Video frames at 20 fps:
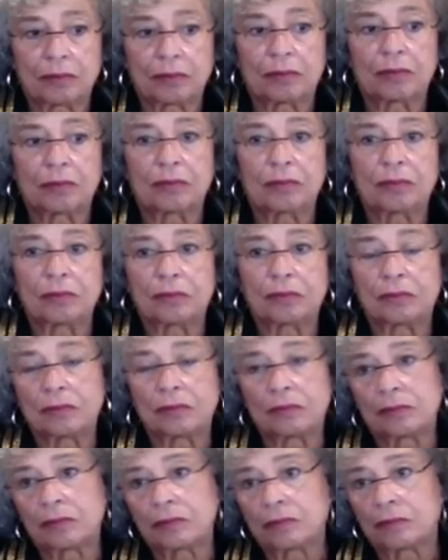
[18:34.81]

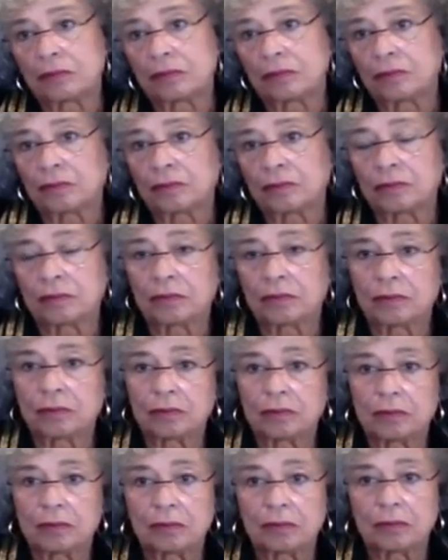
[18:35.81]

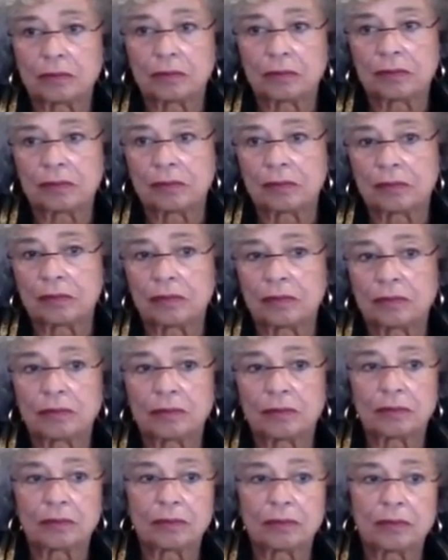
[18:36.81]

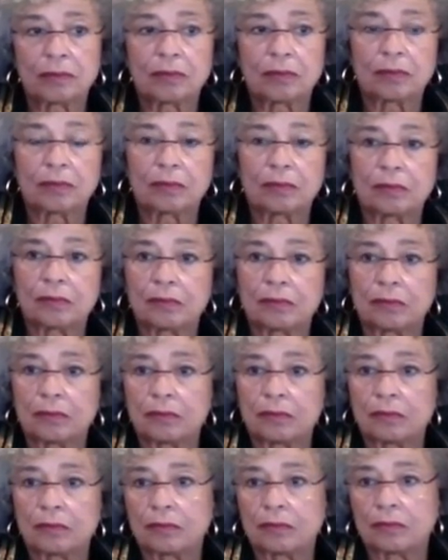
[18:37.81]

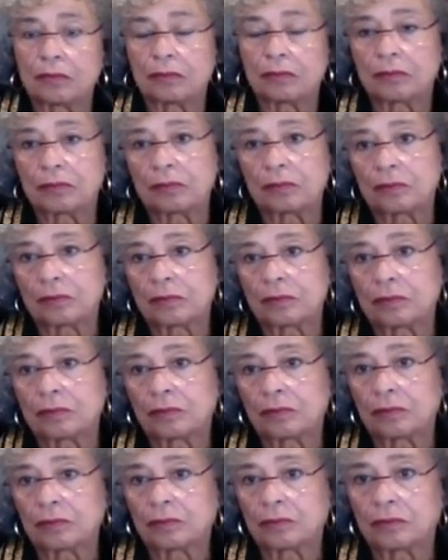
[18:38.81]

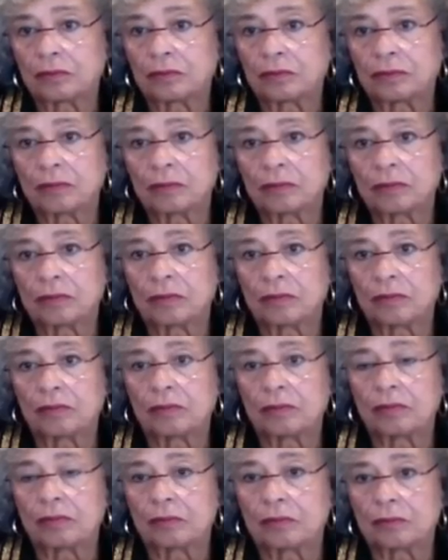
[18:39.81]

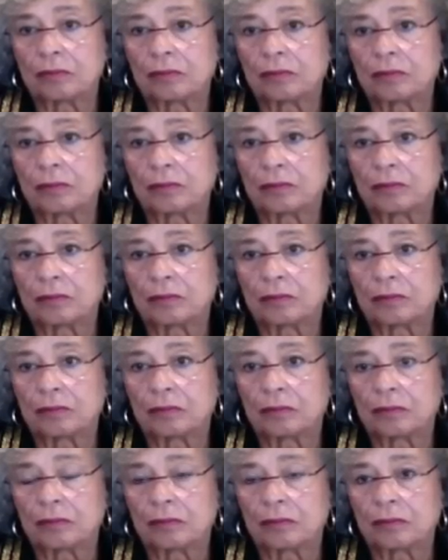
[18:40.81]

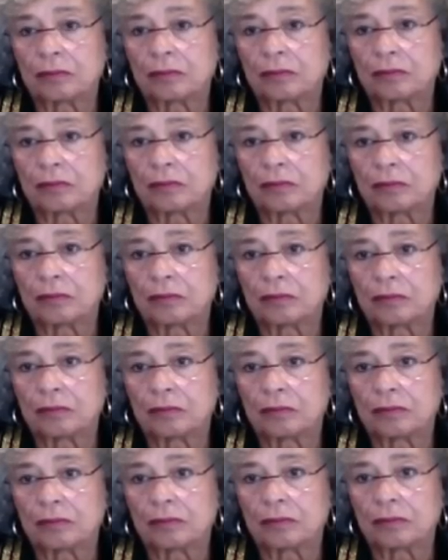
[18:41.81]
(silent)